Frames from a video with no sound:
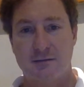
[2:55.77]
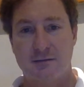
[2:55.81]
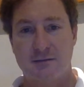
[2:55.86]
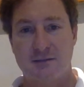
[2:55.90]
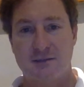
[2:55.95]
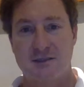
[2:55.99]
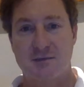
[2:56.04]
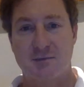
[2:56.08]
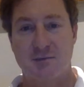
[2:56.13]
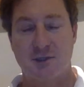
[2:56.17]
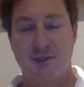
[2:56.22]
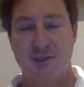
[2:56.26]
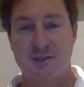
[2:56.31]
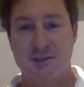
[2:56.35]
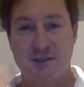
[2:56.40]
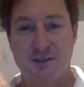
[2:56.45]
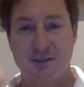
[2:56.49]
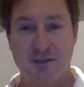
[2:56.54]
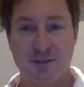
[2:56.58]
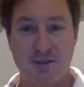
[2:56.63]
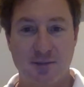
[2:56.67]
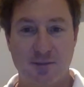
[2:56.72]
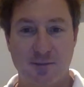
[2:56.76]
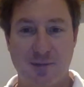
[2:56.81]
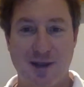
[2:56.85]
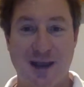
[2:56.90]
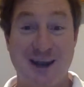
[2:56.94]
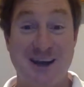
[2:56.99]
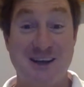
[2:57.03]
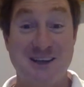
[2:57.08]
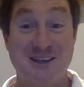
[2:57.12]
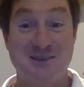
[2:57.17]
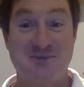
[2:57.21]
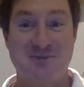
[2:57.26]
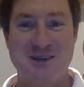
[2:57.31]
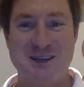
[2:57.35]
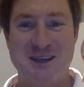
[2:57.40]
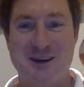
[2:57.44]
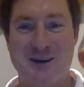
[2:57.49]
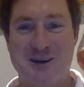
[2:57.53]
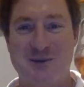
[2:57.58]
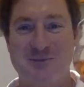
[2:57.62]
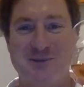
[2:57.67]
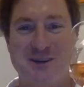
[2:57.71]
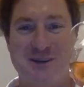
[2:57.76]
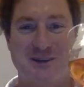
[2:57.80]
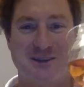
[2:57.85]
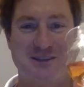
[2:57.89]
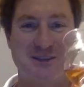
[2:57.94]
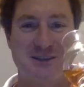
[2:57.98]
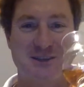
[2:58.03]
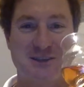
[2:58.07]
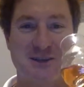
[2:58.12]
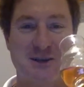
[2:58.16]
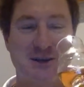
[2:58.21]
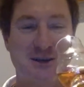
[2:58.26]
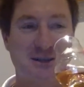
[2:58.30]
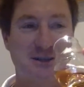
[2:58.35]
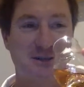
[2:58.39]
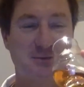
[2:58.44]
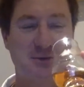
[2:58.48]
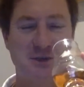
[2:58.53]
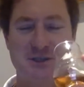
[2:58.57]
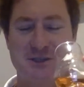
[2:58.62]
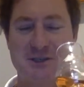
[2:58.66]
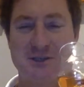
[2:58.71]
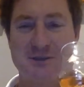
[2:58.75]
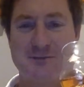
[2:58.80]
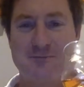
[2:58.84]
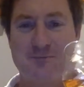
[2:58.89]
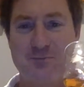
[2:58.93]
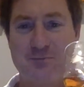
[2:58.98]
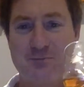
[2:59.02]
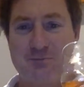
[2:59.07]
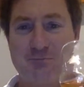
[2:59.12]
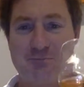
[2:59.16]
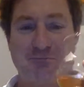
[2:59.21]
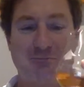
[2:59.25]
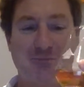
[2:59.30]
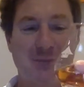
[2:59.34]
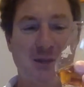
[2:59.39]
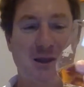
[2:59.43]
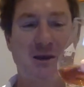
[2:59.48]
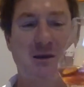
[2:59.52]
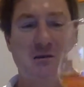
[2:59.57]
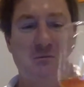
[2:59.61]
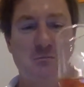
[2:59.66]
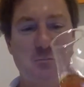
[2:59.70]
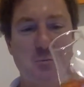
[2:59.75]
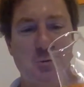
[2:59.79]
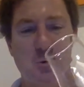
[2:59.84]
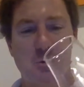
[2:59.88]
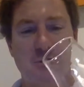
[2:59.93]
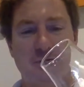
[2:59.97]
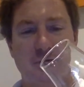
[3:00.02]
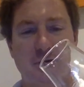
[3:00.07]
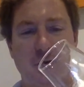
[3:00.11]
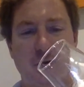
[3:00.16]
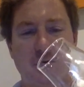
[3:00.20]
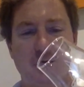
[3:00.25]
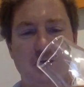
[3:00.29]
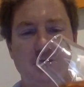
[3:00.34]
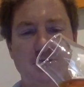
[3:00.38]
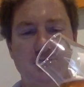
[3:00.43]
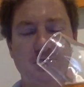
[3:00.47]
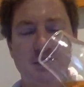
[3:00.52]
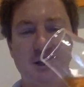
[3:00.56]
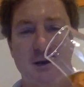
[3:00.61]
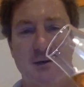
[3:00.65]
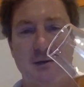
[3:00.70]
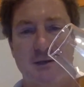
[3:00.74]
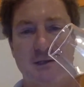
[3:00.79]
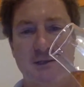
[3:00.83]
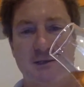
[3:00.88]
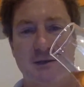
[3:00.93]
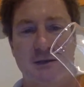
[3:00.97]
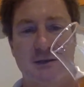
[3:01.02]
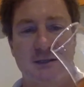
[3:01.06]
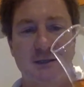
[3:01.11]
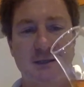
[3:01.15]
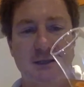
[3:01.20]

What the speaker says: Similar to the paintings behind me, I just noticed, which are more of an orange, but that one's got a